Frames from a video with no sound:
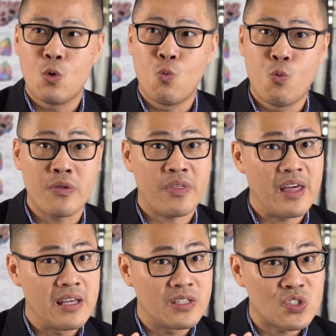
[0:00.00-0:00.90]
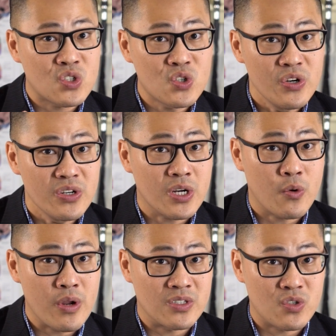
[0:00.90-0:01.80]
with a certain
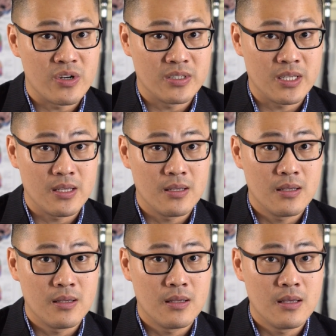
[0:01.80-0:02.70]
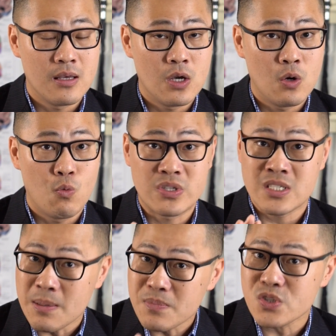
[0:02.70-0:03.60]
degree of certainty, with some